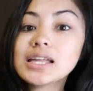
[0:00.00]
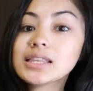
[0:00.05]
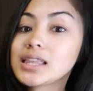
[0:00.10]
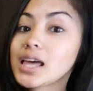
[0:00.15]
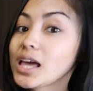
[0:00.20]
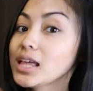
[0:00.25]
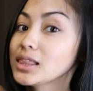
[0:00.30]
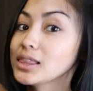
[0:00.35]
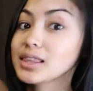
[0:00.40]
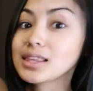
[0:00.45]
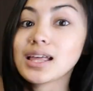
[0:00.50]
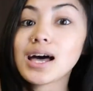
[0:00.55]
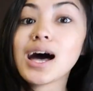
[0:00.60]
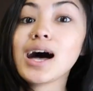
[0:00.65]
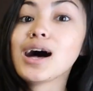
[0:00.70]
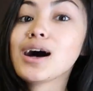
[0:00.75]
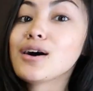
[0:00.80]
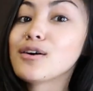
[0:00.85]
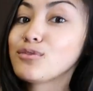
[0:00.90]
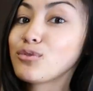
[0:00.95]
they
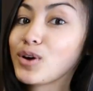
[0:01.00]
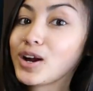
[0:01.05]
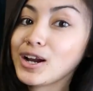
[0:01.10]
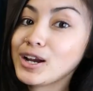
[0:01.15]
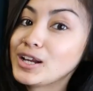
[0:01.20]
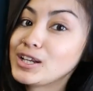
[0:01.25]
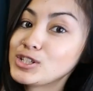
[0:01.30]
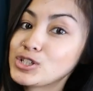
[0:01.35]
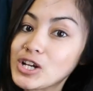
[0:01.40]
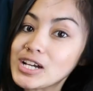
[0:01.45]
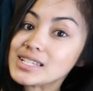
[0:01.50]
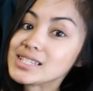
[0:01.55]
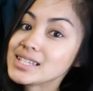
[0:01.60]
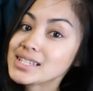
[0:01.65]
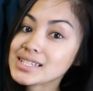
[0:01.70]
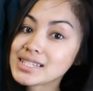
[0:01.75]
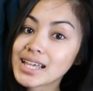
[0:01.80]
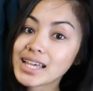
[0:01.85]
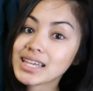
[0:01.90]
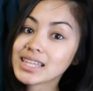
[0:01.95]
love wearing
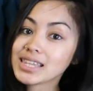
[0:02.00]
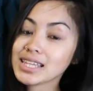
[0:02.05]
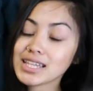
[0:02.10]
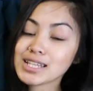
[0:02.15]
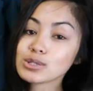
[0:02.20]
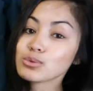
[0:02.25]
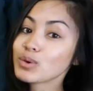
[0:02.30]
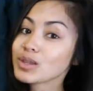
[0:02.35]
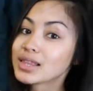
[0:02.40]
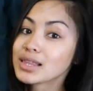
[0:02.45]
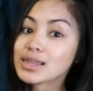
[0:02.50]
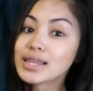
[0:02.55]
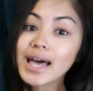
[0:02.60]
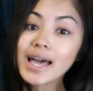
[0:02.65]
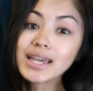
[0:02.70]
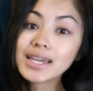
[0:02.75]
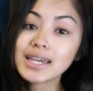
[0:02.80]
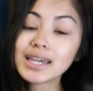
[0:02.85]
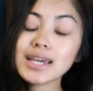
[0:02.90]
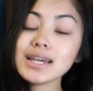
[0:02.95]
dresses like these with
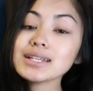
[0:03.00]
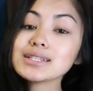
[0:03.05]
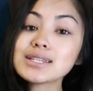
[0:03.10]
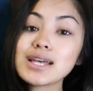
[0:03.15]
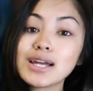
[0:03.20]
leggings